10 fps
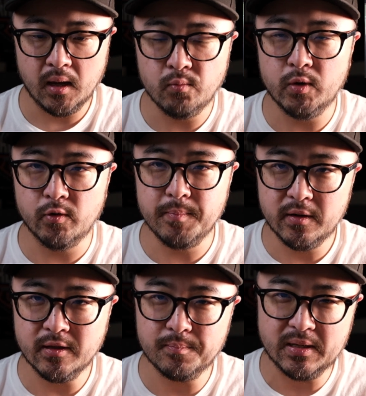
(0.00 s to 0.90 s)
And we were
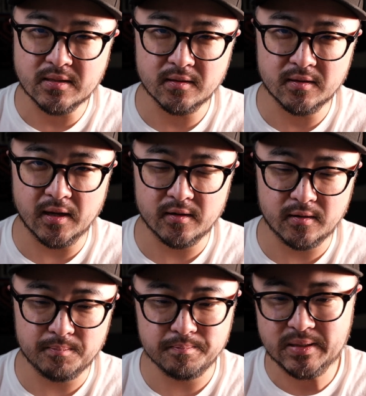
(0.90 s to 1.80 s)
merely piecing
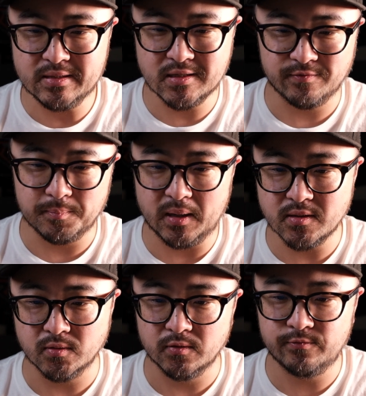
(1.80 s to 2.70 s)
together pieces of a
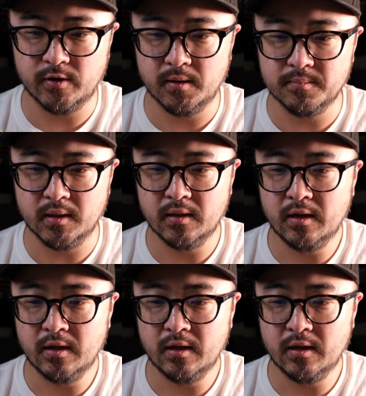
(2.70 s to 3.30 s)
puzzle from